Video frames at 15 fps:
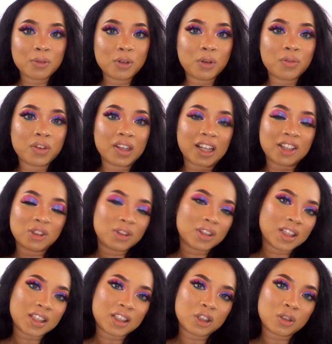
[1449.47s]
Don't forget to
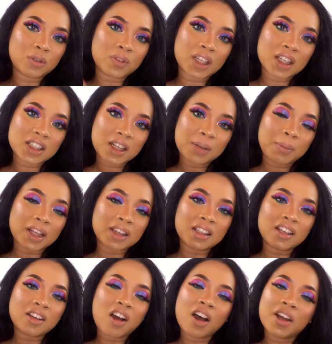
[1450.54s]
turn the notification
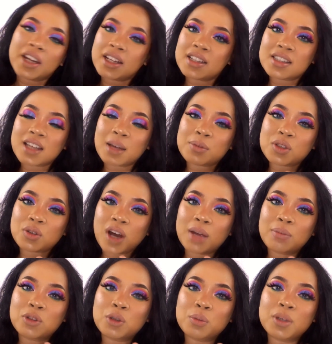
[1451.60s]
button on and
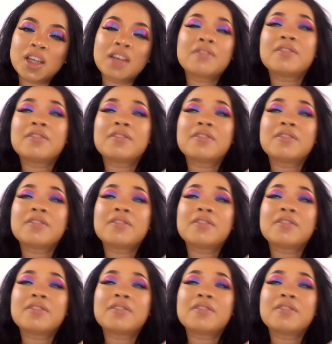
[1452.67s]
subscribe to me.